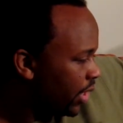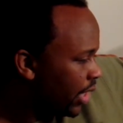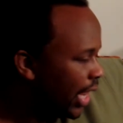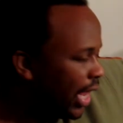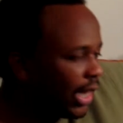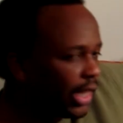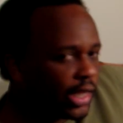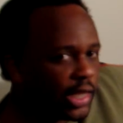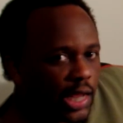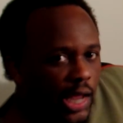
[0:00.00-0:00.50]

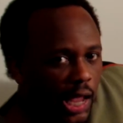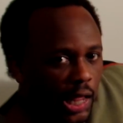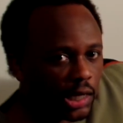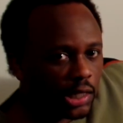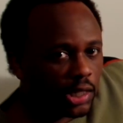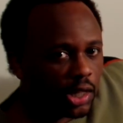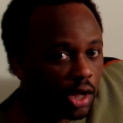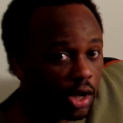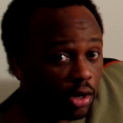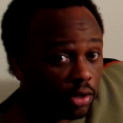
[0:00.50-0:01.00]
kind of
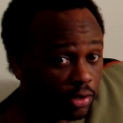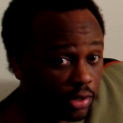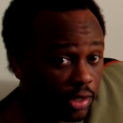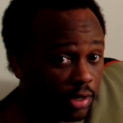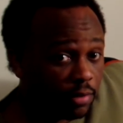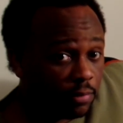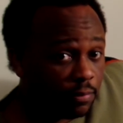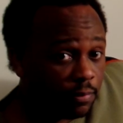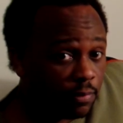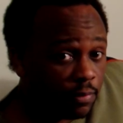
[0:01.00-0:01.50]
catalog
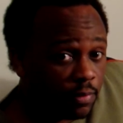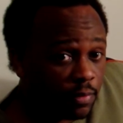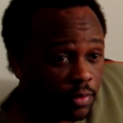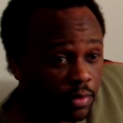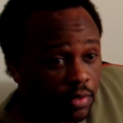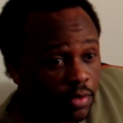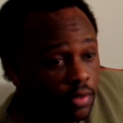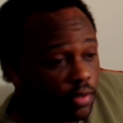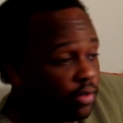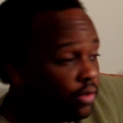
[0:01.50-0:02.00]
them
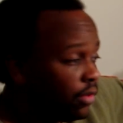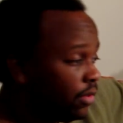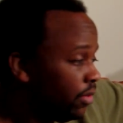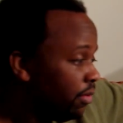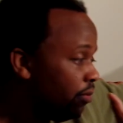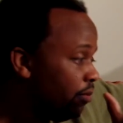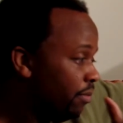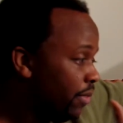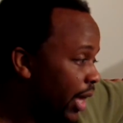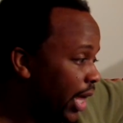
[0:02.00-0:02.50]

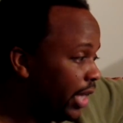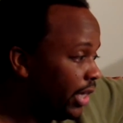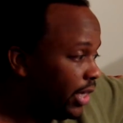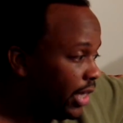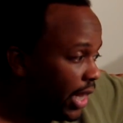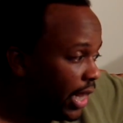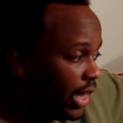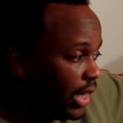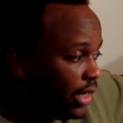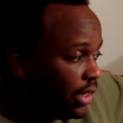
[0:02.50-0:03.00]
by
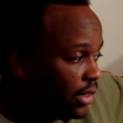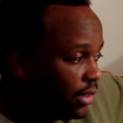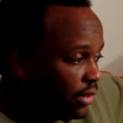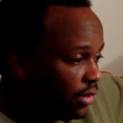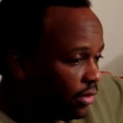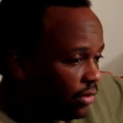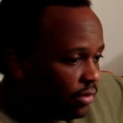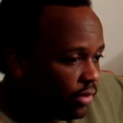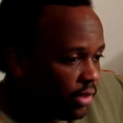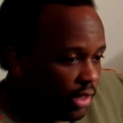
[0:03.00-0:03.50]
date,
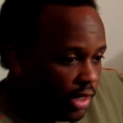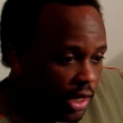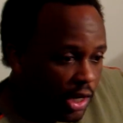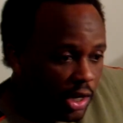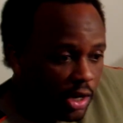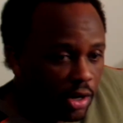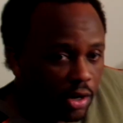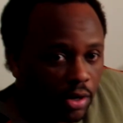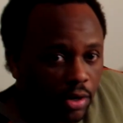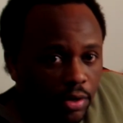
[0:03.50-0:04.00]

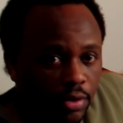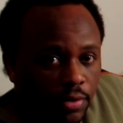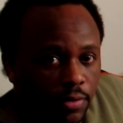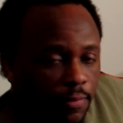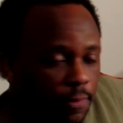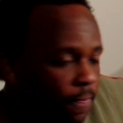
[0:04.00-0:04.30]
year,